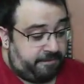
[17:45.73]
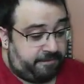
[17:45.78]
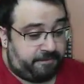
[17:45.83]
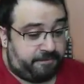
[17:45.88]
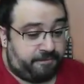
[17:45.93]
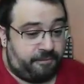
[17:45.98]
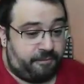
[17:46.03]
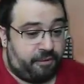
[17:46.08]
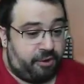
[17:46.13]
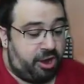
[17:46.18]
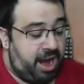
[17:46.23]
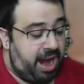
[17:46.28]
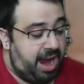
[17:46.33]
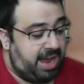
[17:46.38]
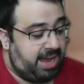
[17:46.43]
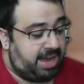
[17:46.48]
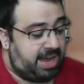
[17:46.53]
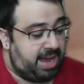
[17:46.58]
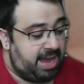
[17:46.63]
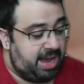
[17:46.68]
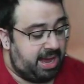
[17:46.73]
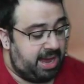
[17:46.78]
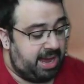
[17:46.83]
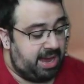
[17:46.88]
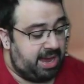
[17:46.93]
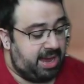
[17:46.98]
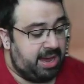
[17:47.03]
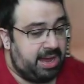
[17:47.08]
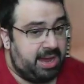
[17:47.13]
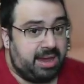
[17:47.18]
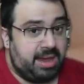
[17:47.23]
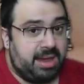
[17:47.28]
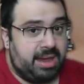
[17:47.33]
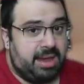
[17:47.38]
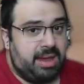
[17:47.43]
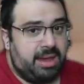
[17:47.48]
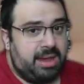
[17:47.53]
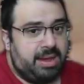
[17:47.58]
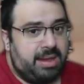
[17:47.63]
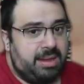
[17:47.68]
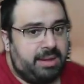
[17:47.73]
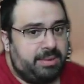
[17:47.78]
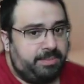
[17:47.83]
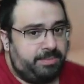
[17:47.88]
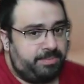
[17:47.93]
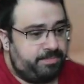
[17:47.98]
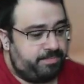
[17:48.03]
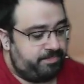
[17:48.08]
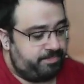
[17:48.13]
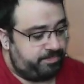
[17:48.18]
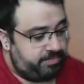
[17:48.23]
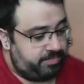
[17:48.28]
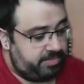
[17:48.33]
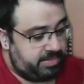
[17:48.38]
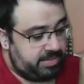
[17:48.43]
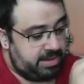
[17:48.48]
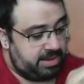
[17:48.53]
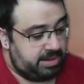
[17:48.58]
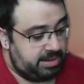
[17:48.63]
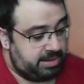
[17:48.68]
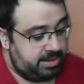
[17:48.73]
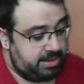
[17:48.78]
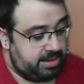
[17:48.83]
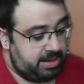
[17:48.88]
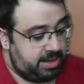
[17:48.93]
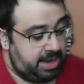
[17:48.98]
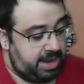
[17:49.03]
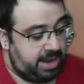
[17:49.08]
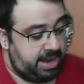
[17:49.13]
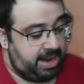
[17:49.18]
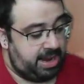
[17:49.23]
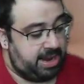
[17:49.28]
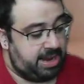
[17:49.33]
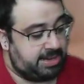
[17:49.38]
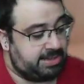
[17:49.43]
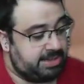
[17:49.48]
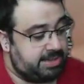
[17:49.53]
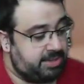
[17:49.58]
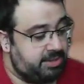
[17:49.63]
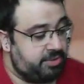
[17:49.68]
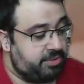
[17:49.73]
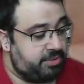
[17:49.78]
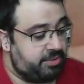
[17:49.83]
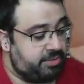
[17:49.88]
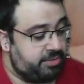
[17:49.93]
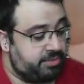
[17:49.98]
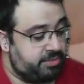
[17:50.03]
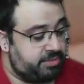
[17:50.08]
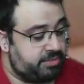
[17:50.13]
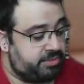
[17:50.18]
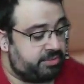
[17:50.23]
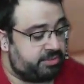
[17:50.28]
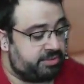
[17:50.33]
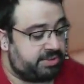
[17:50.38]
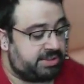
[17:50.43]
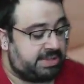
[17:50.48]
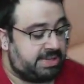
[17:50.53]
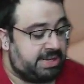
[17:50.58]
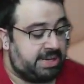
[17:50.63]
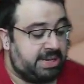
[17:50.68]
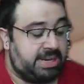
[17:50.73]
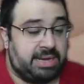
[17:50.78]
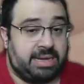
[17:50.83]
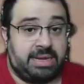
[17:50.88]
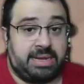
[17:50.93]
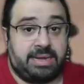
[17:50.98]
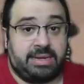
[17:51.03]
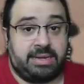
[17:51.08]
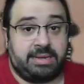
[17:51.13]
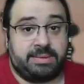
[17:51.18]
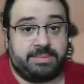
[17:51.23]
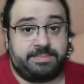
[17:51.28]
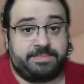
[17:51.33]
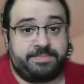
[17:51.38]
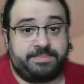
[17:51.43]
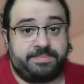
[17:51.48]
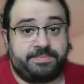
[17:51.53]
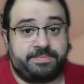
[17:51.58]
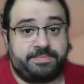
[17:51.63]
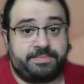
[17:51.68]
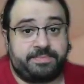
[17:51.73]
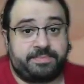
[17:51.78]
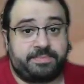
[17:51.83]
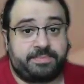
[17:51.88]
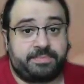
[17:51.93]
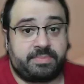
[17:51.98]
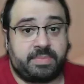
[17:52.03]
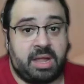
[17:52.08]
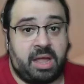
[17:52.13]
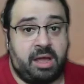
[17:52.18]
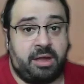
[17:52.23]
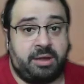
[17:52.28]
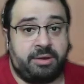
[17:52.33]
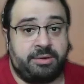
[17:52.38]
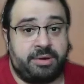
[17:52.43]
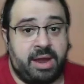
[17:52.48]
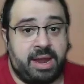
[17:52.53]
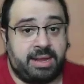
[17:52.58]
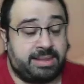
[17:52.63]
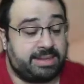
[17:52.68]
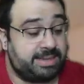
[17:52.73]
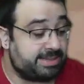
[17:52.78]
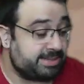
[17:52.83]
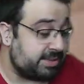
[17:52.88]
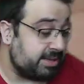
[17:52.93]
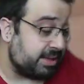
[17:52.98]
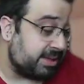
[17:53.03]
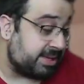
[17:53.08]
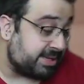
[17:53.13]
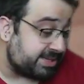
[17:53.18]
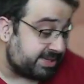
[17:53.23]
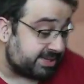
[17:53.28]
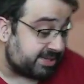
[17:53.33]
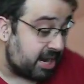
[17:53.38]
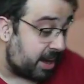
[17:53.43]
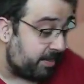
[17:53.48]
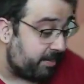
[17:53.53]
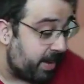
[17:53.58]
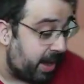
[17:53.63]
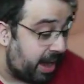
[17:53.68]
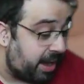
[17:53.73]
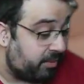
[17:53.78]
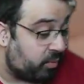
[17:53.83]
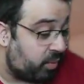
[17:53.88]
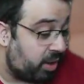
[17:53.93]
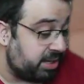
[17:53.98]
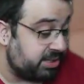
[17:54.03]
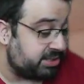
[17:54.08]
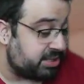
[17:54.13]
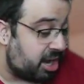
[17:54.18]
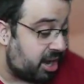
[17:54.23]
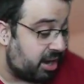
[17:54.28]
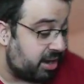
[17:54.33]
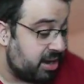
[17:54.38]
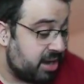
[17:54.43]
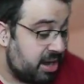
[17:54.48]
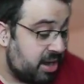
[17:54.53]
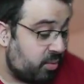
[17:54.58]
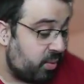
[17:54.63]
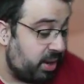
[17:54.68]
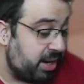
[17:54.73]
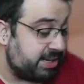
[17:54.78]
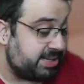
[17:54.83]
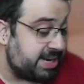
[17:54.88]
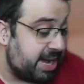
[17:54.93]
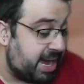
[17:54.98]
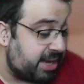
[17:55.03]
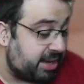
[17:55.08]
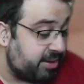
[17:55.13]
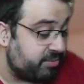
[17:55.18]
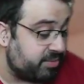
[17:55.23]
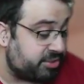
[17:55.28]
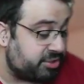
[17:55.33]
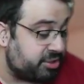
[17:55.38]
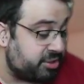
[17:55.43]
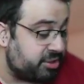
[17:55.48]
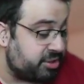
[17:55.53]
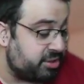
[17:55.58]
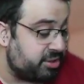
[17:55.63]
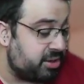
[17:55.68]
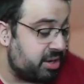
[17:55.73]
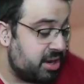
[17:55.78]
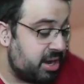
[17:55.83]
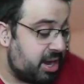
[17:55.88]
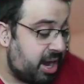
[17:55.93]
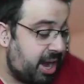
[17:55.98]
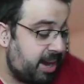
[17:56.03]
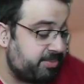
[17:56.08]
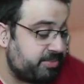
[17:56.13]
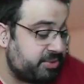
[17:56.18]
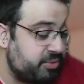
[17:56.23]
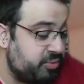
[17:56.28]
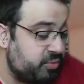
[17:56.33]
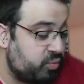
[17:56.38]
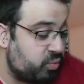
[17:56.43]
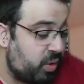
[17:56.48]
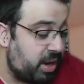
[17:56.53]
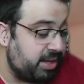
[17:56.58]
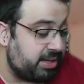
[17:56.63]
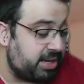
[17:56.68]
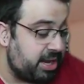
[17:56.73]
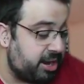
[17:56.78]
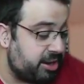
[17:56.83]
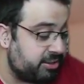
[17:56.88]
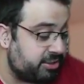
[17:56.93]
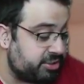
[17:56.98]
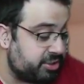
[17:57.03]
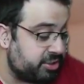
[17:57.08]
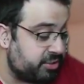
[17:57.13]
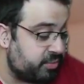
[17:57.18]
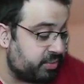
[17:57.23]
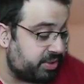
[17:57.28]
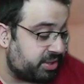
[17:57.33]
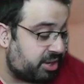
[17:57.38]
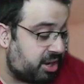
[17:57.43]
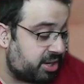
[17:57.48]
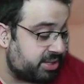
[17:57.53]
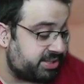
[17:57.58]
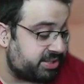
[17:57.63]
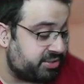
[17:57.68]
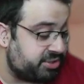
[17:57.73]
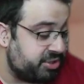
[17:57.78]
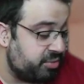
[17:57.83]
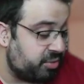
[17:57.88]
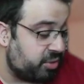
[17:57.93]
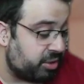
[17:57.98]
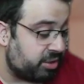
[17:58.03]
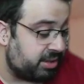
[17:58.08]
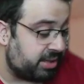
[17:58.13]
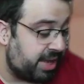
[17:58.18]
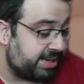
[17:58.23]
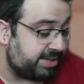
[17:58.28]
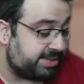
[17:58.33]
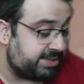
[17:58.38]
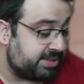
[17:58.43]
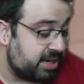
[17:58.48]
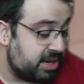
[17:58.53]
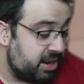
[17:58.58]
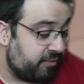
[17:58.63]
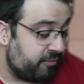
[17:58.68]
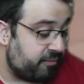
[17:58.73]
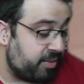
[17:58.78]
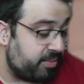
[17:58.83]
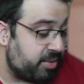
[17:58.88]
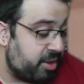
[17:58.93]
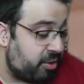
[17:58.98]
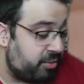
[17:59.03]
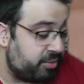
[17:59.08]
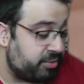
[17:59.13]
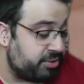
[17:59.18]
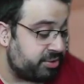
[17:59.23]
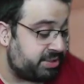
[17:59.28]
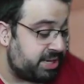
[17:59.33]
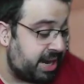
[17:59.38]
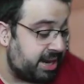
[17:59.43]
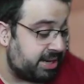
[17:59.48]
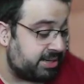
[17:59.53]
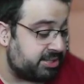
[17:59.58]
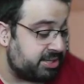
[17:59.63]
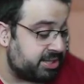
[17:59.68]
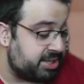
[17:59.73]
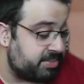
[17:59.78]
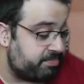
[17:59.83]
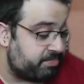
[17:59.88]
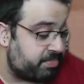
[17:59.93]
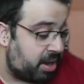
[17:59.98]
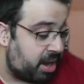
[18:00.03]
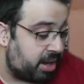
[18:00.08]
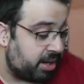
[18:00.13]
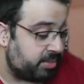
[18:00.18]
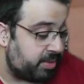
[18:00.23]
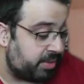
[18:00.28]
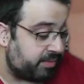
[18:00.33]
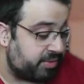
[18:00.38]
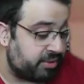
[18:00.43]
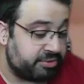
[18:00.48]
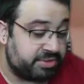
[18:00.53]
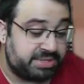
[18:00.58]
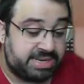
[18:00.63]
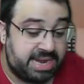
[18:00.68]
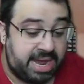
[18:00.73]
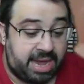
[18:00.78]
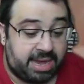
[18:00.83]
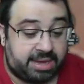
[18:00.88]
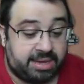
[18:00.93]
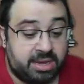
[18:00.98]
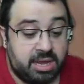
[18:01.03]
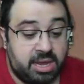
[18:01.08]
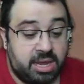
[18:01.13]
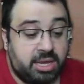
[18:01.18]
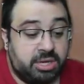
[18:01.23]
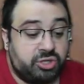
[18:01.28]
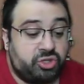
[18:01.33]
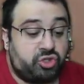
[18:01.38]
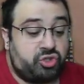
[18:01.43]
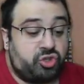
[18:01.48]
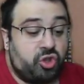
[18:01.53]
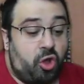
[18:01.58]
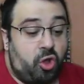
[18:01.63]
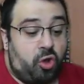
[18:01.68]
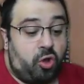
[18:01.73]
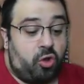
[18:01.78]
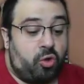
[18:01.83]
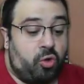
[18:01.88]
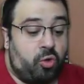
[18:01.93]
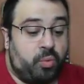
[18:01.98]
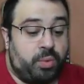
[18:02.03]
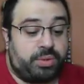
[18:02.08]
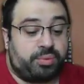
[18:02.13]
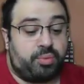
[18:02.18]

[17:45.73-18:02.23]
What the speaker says: Frankie. And an ulti. Alright, this is not bad. 1 Dawn, 1 attacking, return up to 1 character with the cost of 2 or less from the owner's hand to the bottom of their deck. So, with